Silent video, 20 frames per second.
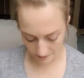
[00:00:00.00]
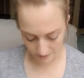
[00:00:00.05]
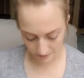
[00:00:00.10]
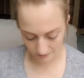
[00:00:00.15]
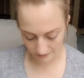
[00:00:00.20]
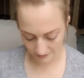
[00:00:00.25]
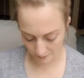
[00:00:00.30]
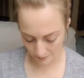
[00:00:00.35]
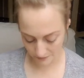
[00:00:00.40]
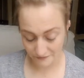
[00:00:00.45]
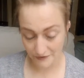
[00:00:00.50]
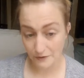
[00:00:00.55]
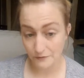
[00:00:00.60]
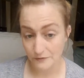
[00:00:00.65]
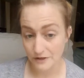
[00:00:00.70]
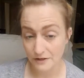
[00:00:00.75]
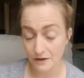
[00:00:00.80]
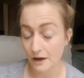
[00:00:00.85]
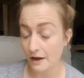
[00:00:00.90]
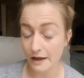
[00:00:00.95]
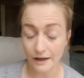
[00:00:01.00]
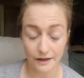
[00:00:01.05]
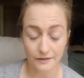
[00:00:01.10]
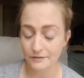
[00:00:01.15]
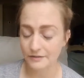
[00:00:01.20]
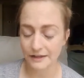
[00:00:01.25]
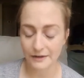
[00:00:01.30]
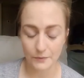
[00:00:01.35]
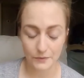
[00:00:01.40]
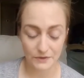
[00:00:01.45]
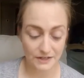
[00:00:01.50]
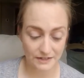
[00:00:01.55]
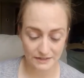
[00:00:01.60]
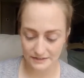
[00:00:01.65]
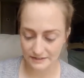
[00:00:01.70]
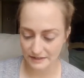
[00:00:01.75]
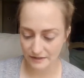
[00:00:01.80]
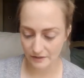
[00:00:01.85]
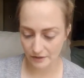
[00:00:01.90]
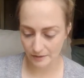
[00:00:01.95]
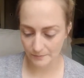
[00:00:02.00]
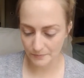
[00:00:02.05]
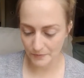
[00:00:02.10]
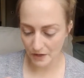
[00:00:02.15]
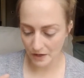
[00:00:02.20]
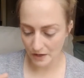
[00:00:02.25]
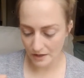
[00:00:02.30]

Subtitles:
liquid concealer.